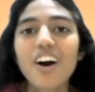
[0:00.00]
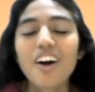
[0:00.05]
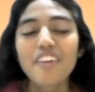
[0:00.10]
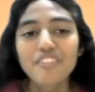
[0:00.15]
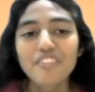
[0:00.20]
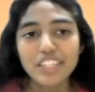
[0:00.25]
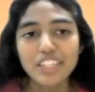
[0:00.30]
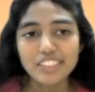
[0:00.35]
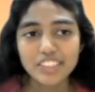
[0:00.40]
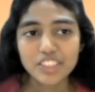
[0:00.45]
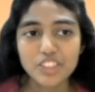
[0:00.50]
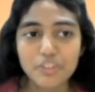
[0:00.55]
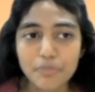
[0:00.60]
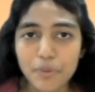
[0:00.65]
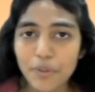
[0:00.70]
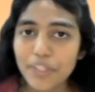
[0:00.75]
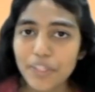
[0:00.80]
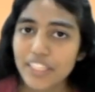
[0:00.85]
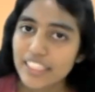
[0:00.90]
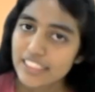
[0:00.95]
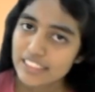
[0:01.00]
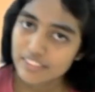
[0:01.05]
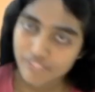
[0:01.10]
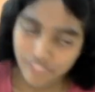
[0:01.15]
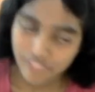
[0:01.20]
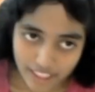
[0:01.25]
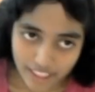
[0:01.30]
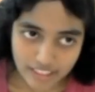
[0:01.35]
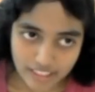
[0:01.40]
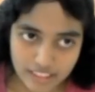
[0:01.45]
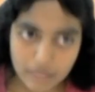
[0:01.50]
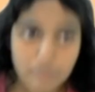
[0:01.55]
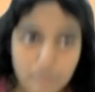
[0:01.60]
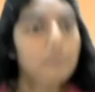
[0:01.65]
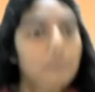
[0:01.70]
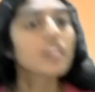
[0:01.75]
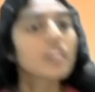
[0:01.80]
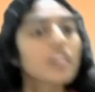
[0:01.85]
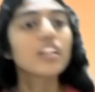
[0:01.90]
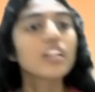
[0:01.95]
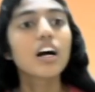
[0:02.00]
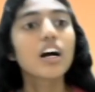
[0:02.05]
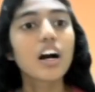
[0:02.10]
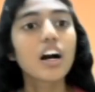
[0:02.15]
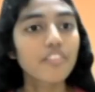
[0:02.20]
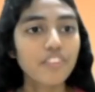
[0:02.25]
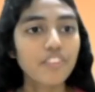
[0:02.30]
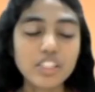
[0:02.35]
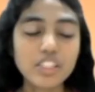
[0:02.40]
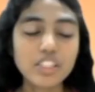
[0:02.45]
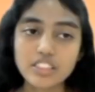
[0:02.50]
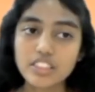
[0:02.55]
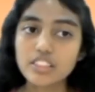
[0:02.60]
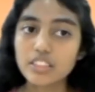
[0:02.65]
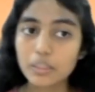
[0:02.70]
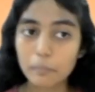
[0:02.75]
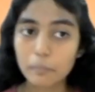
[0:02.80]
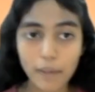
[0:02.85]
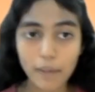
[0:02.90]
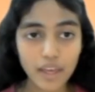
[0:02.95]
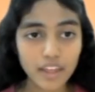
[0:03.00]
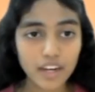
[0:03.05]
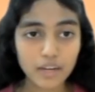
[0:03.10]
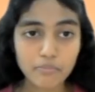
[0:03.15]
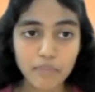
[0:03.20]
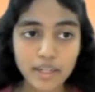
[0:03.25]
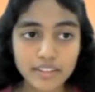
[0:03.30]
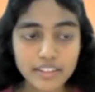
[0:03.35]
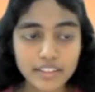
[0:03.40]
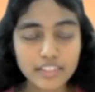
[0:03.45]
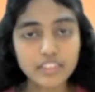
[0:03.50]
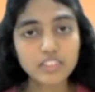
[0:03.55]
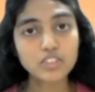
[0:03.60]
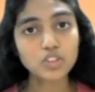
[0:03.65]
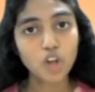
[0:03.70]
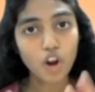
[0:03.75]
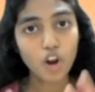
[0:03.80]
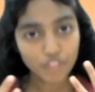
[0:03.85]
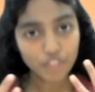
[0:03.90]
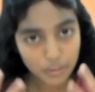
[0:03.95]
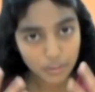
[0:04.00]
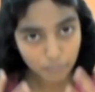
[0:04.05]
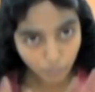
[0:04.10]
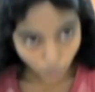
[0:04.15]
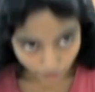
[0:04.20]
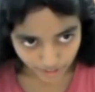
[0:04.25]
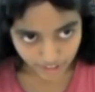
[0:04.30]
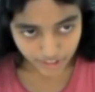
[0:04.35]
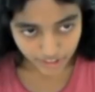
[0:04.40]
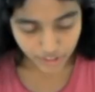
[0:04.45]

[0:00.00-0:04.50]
Function of proteins, very simple. First is repair and maintenance of other body